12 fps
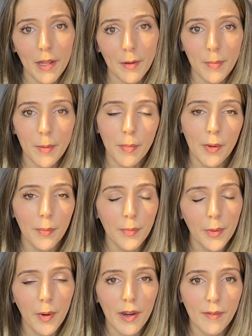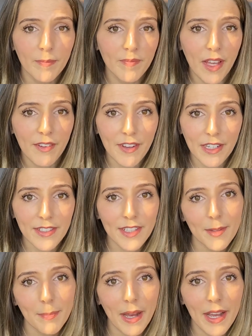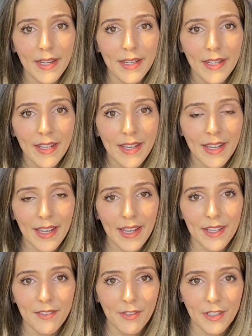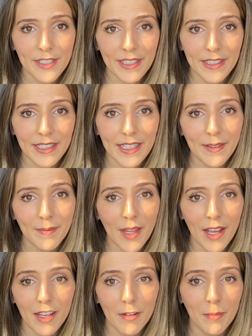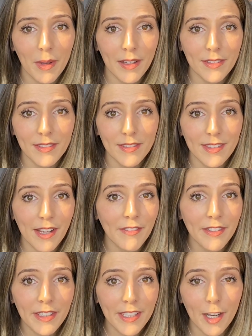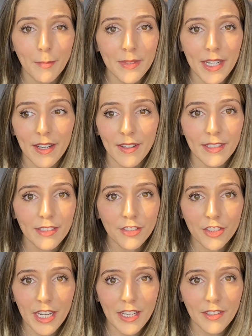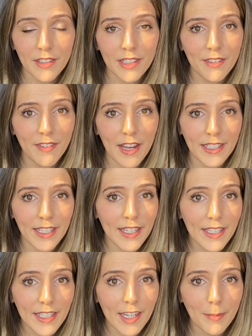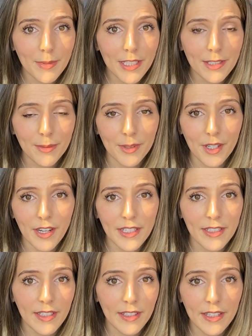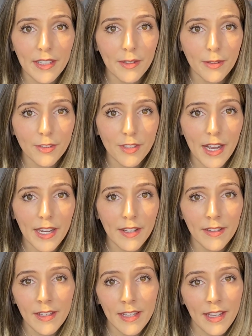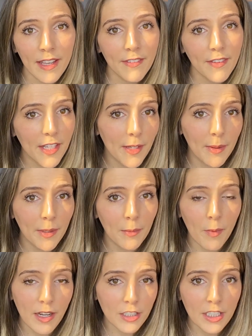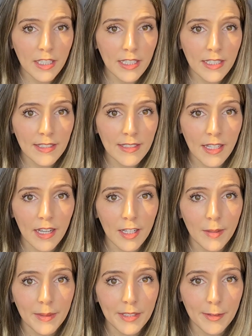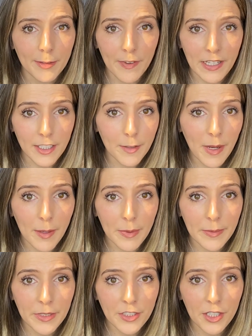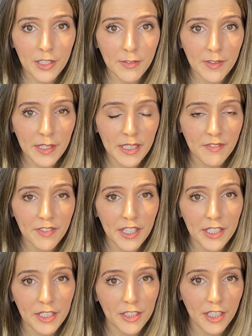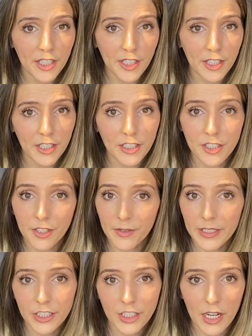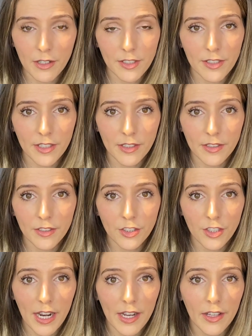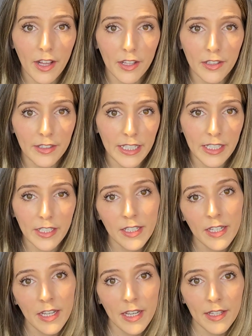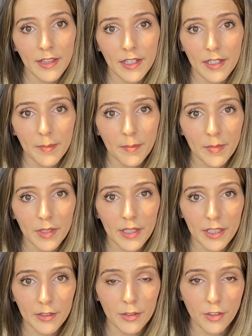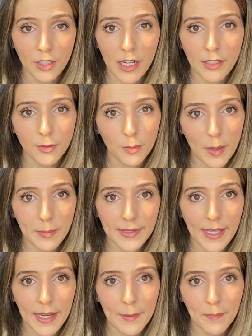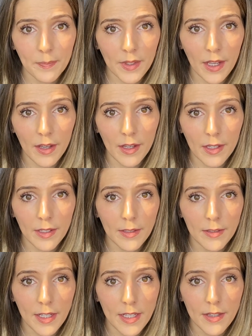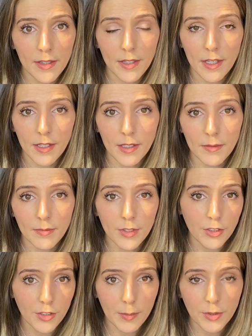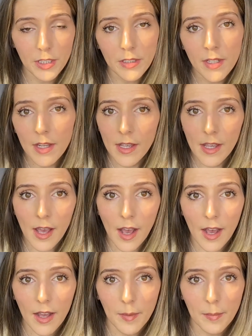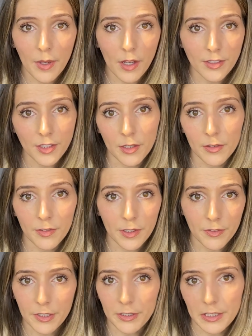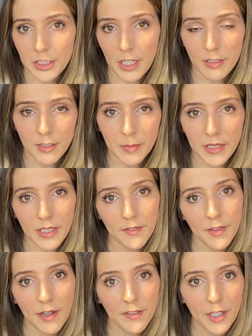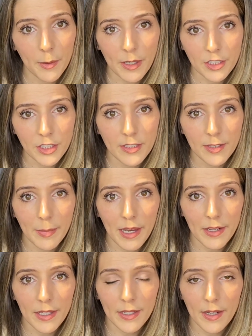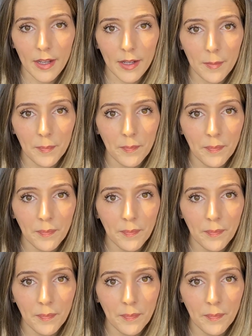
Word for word: of people who are affected by infertility. Um, I'll definitely update on this channel if I get any updates regarding the clinical trial. If anyone watching this uh, is suspected by premature ovarian failure, couldn't hurt to reach out to the trial. I'll link the clinical trials website uh, in the description. Um, also, feel free to reach out to me if you have any questions about it. Um,